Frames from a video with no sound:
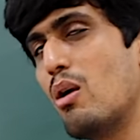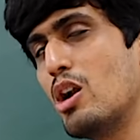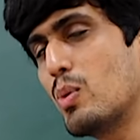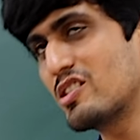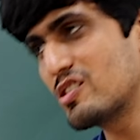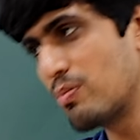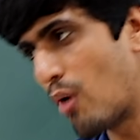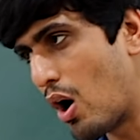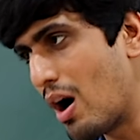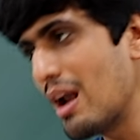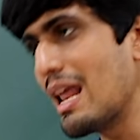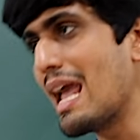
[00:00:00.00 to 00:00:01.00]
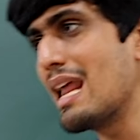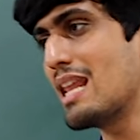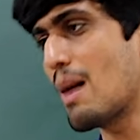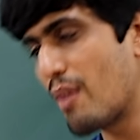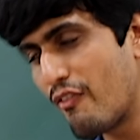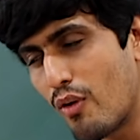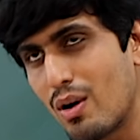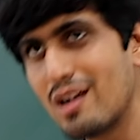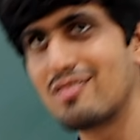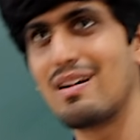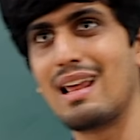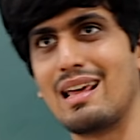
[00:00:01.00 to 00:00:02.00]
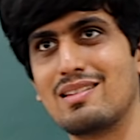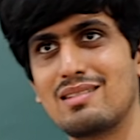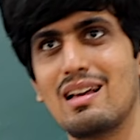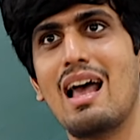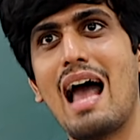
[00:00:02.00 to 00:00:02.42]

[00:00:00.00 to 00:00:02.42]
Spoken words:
to a small area before it's released?